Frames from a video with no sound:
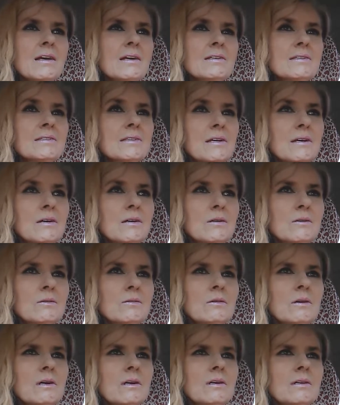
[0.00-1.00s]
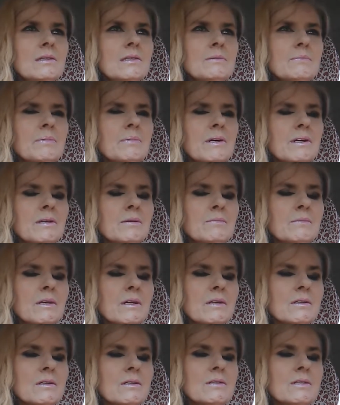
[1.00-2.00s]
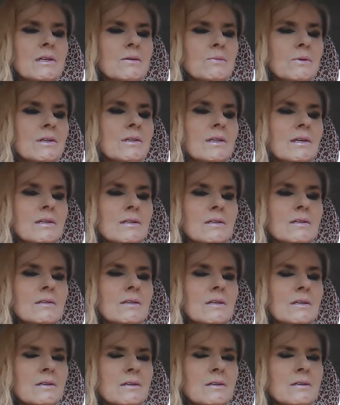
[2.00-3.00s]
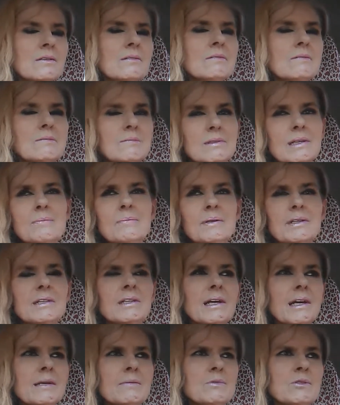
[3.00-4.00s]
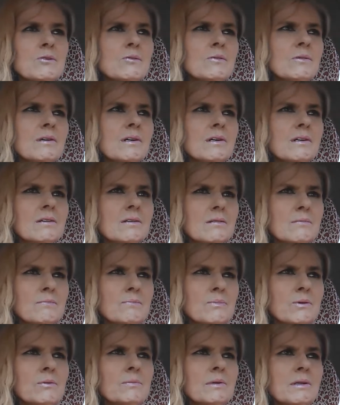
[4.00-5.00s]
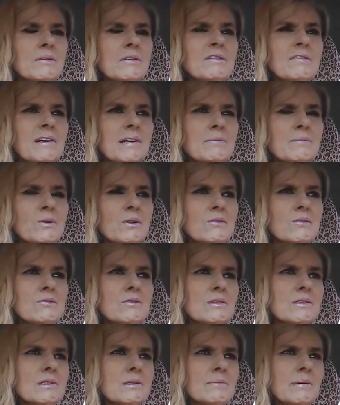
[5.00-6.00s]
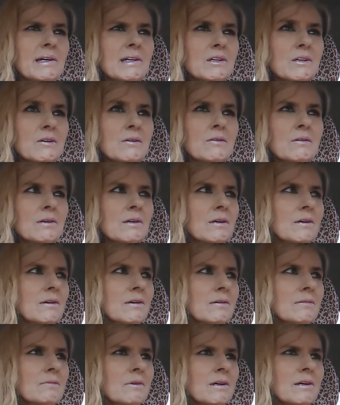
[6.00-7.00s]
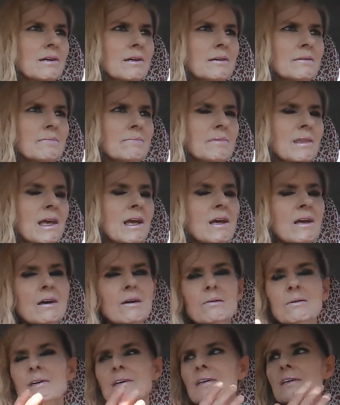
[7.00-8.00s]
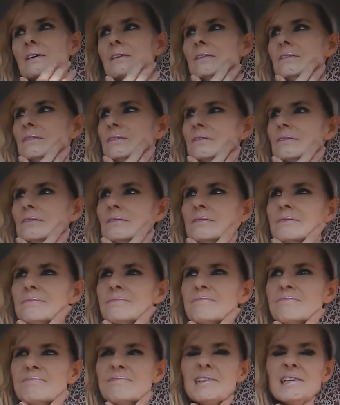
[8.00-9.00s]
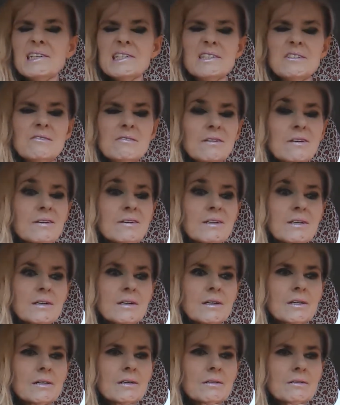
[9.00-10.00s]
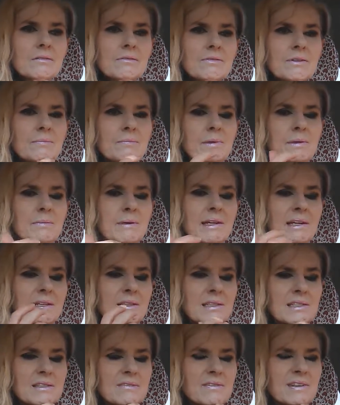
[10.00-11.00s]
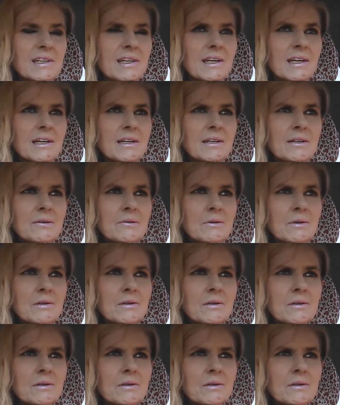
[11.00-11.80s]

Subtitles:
So the bottom line is, I went, they put a name to it, pulmonary fibrosis, about a year ago, right? Well, not too long ago, from me making this video,